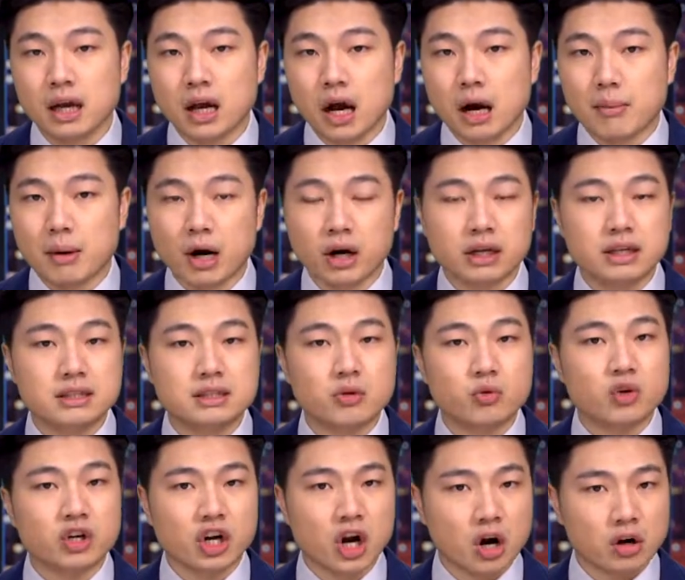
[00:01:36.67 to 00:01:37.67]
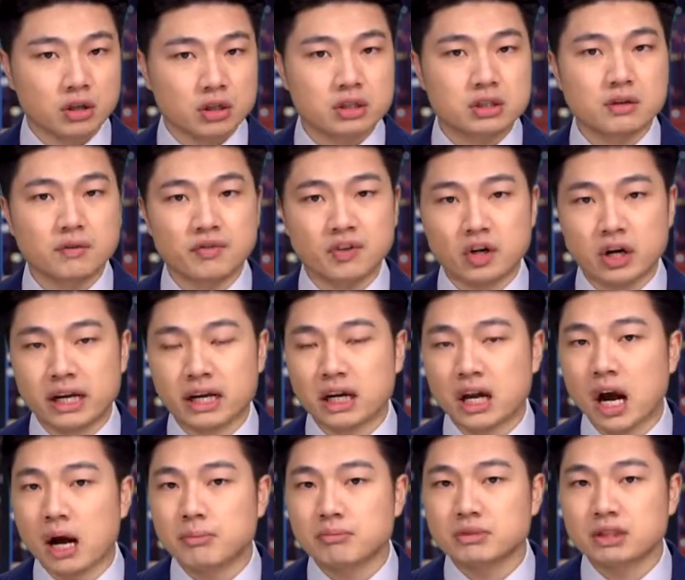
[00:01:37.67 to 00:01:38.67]
Americans, regardless of their
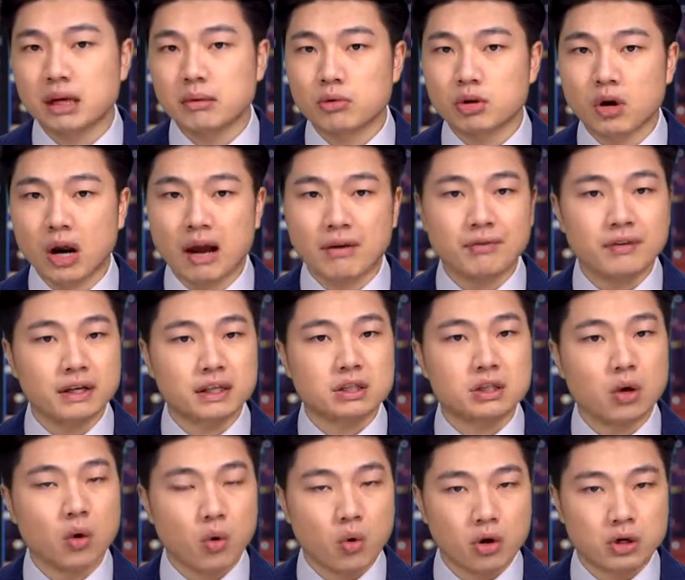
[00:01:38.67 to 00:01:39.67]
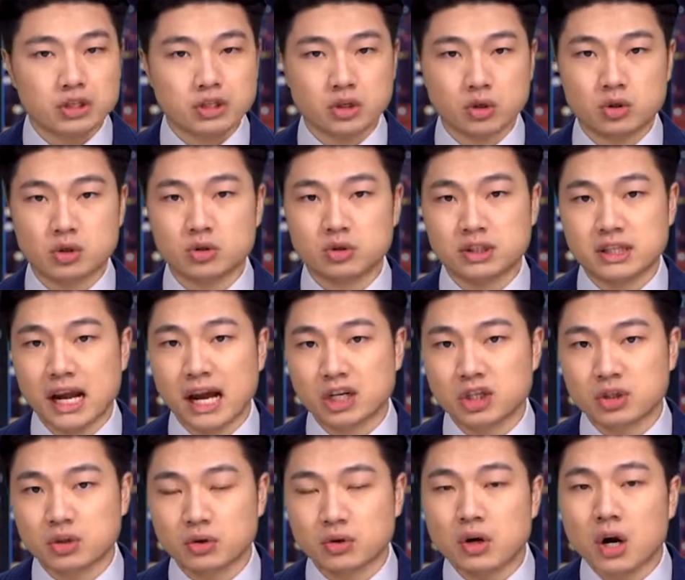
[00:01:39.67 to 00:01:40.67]
income, demographics, or social
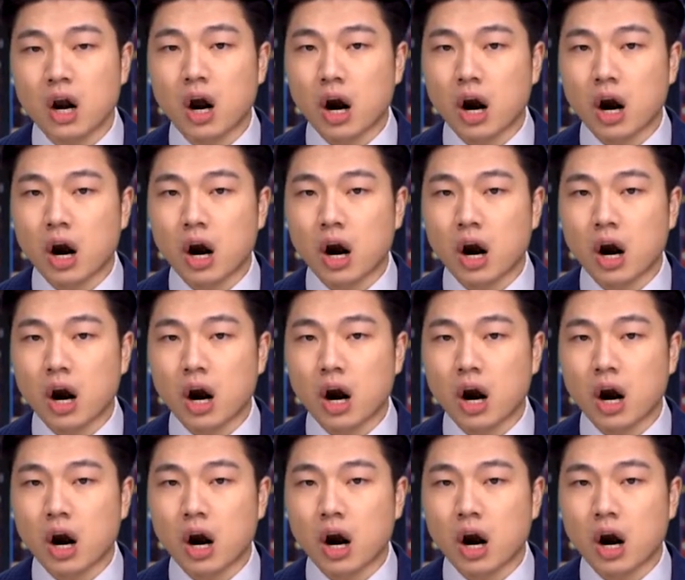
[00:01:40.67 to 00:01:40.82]
stature,